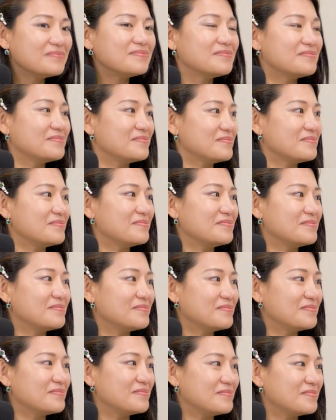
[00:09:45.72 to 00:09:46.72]

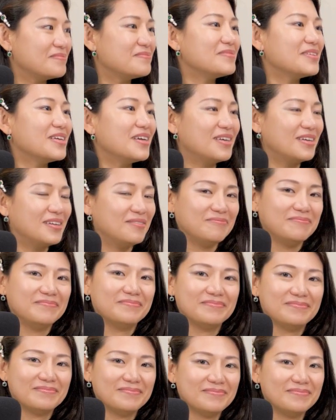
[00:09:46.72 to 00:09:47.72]

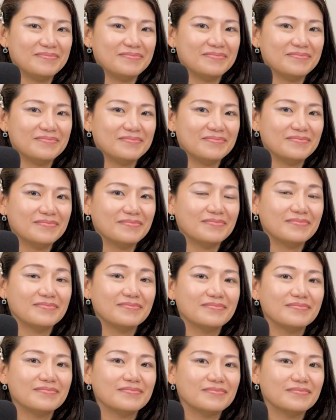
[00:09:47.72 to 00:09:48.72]

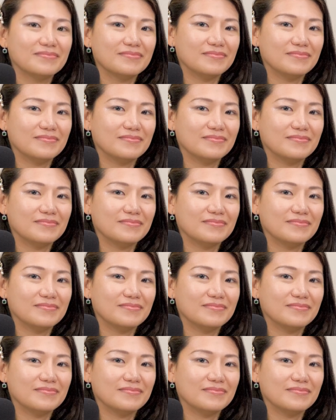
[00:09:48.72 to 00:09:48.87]
No words are spoken by the person on screen.